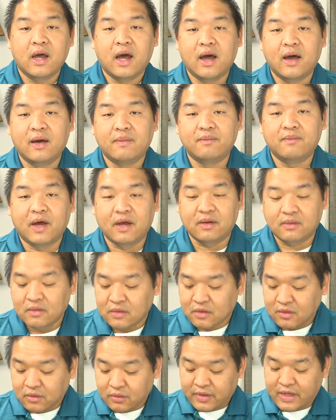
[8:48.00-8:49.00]
um, but
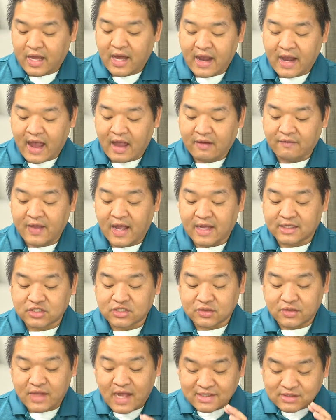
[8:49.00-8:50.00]
we kind of have that.
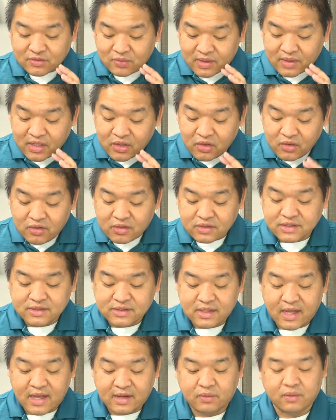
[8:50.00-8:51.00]
So that's what it
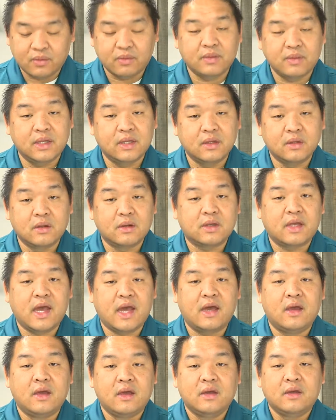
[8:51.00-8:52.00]
looks like when we look
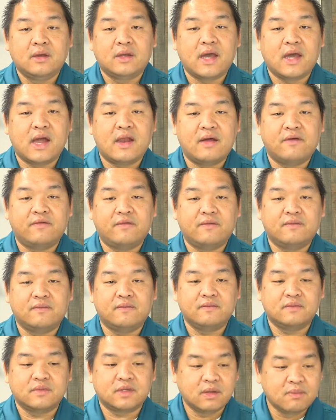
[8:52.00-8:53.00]
at kind of
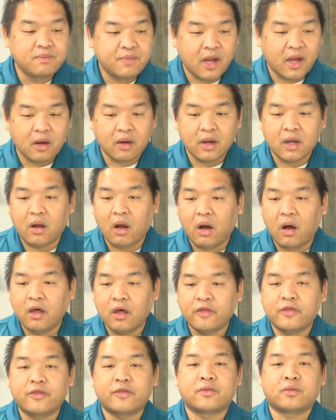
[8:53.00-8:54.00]
comparing
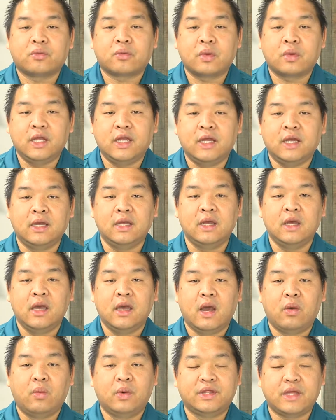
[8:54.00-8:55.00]
all three
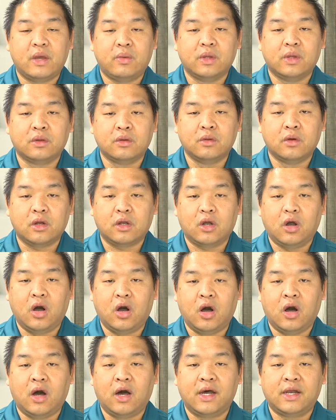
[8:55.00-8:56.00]
and what they would look
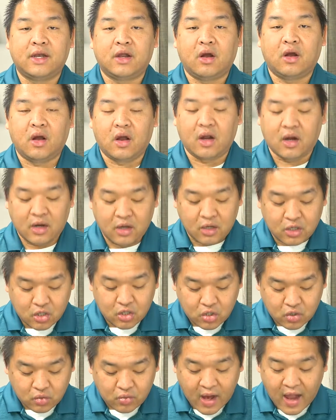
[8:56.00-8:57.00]
on our
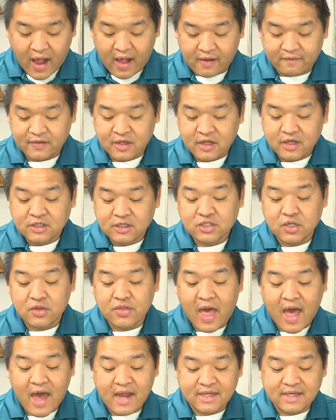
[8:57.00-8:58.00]
graph. So
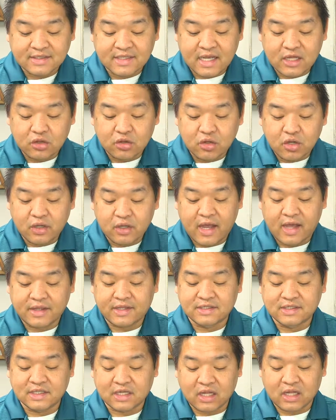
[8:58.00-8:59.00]
that is a look at
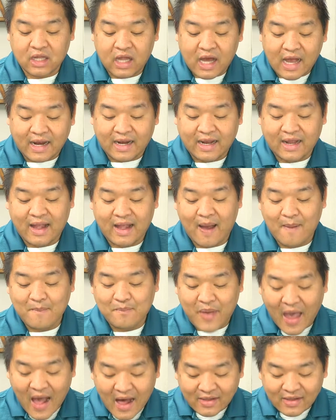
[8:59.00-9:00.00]
the declining
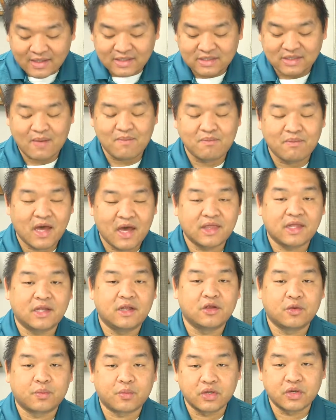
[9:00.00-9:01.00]
balance method
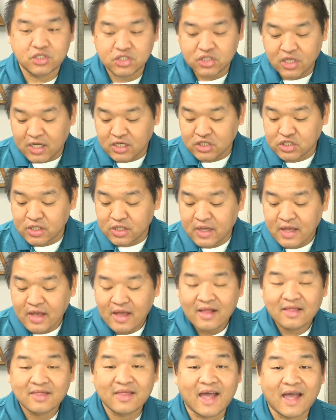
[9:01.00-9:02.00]
of depreciation.
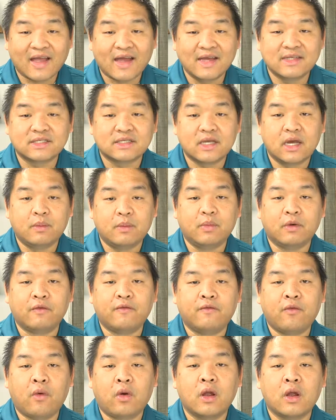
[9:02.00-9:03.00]
Like I said
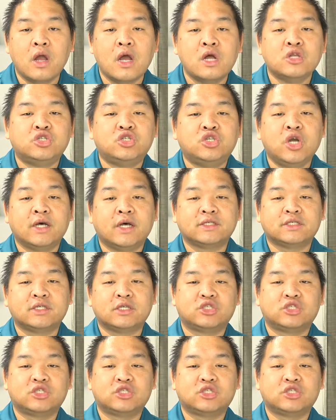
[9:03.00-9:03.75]
before, just